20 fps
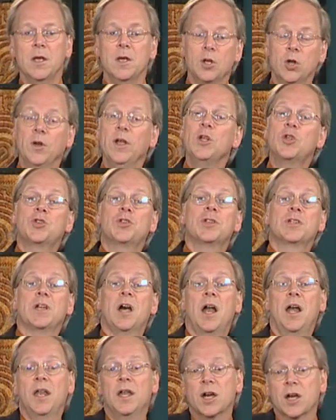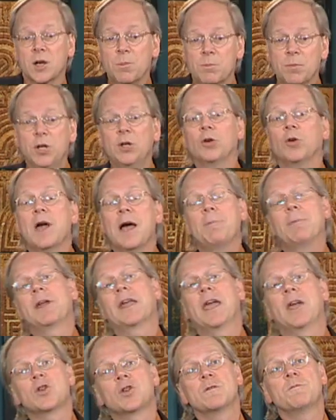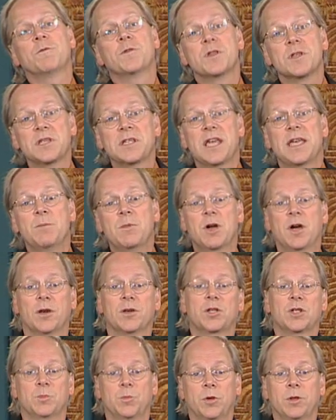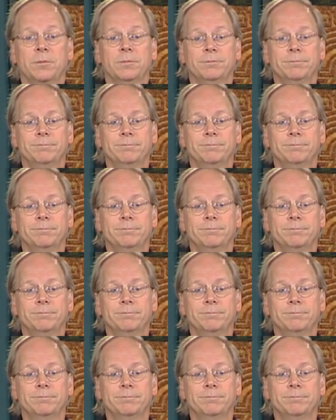You're each designing a computer application for the same customer.